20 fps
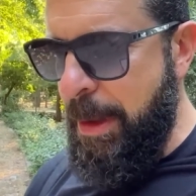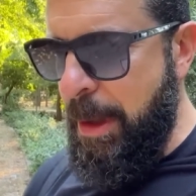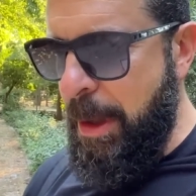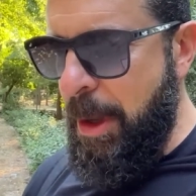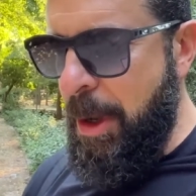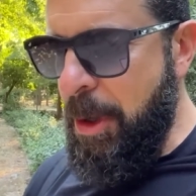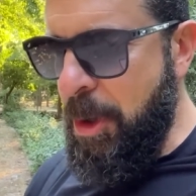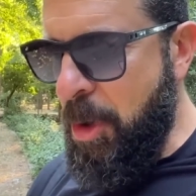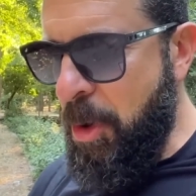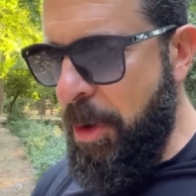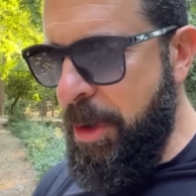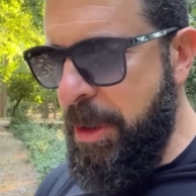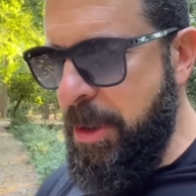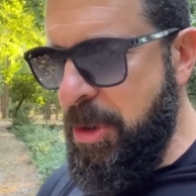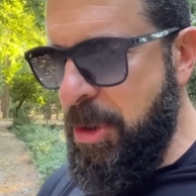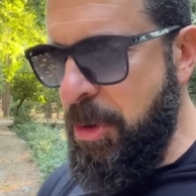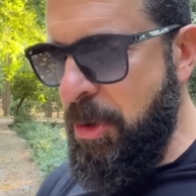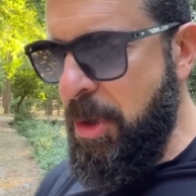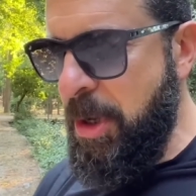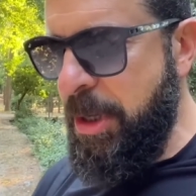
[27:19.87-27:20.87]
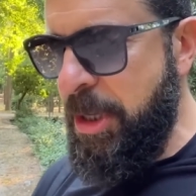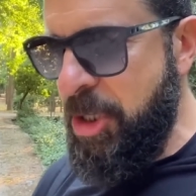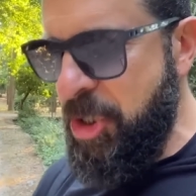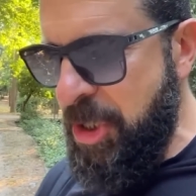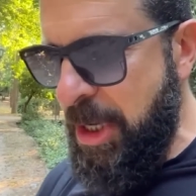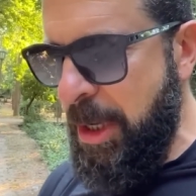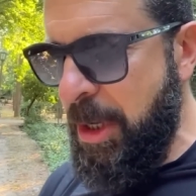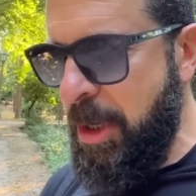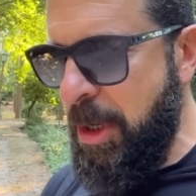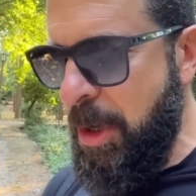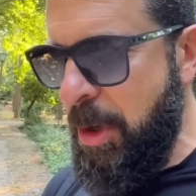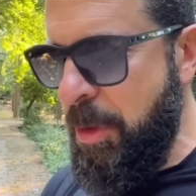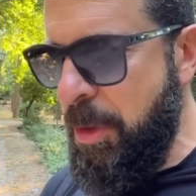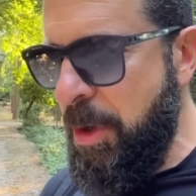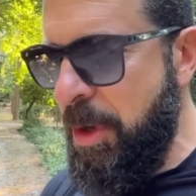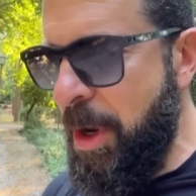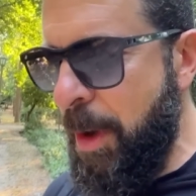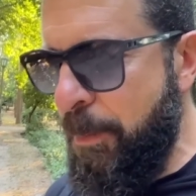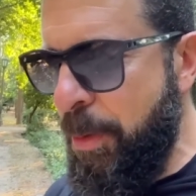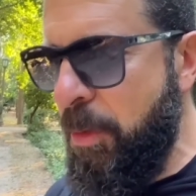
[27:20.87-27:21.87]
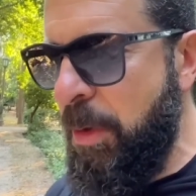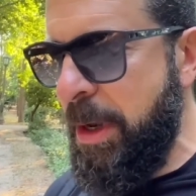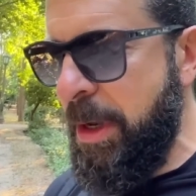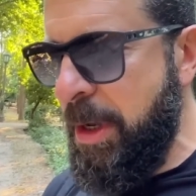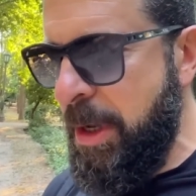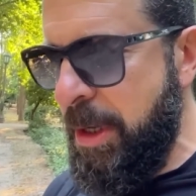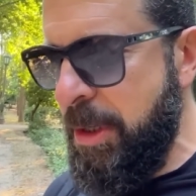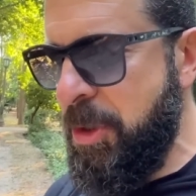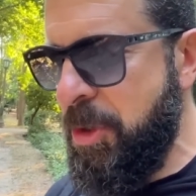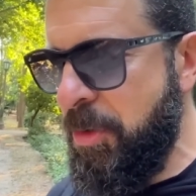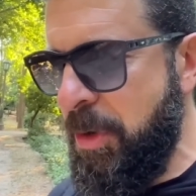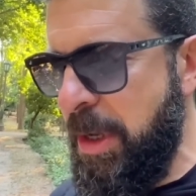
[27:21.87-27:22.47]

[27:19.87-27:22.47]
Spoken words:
according to Konashenko, the number 1 country